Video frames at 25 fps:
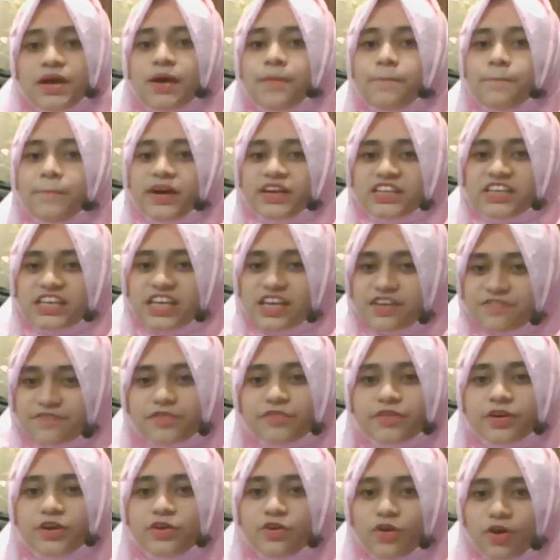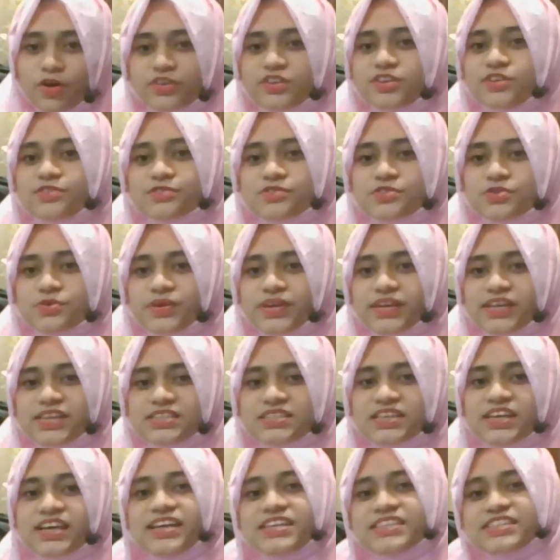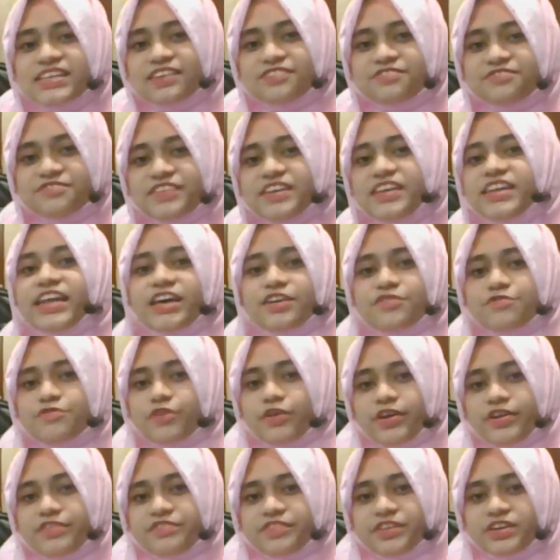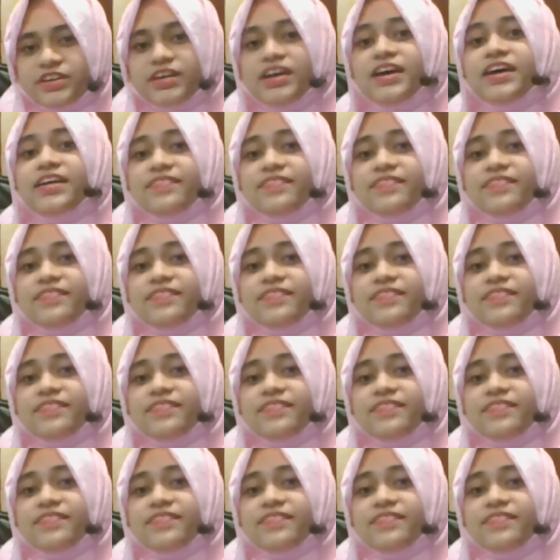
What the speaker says: but if you are not used to it, it can feel like forever.